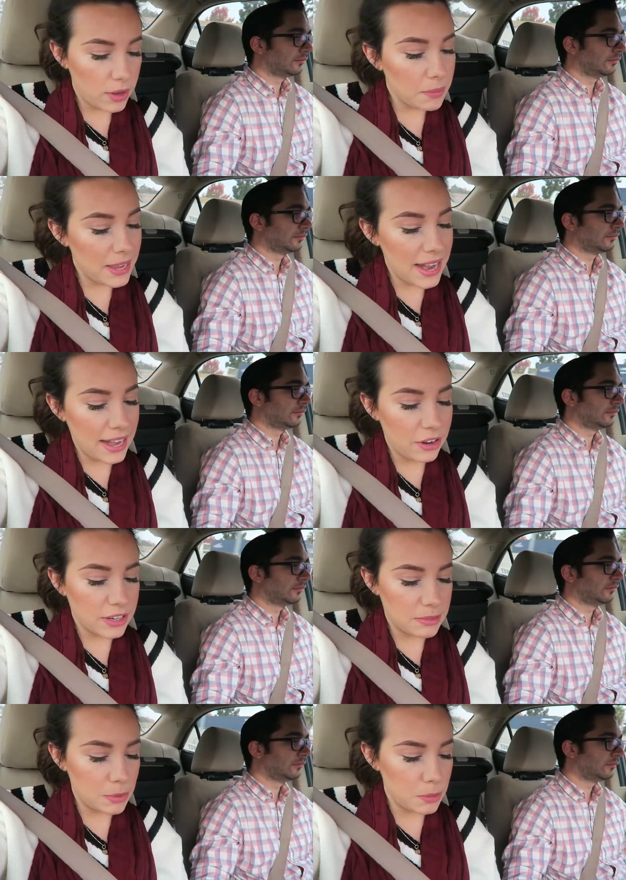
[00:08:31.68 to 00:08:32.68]
Speaker 1: you could be in any
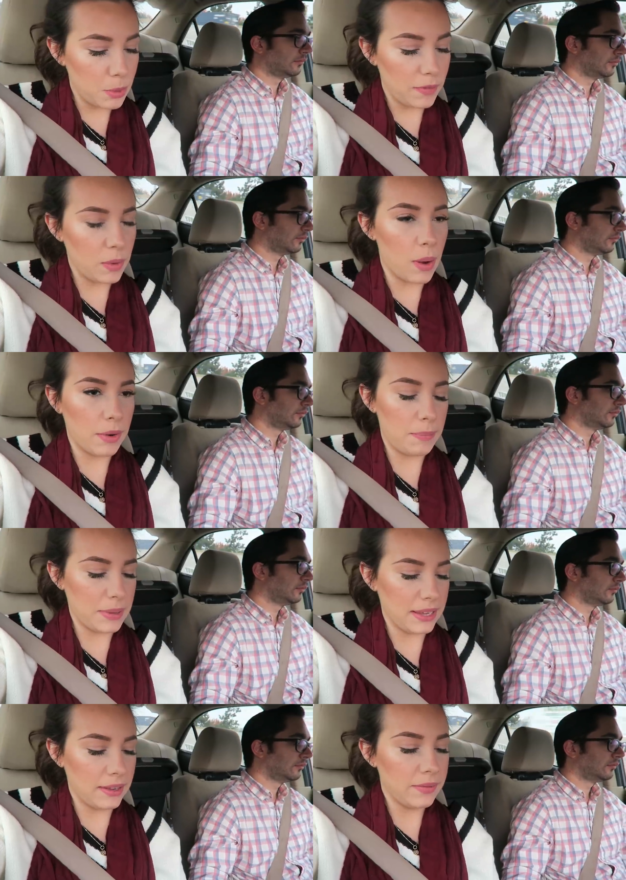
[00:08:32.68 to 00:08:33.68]
Christmas movie, what would it
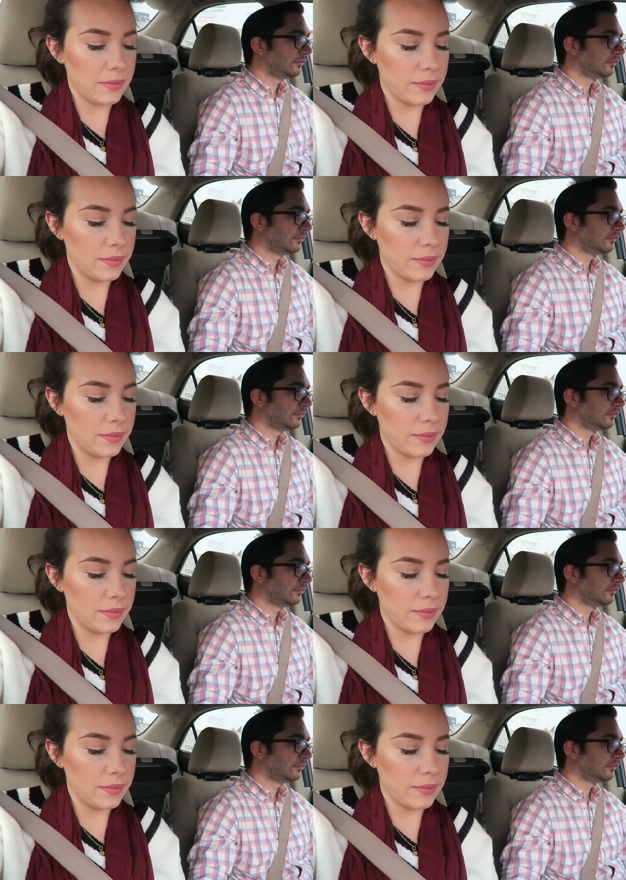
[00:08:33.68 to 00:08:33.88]
be?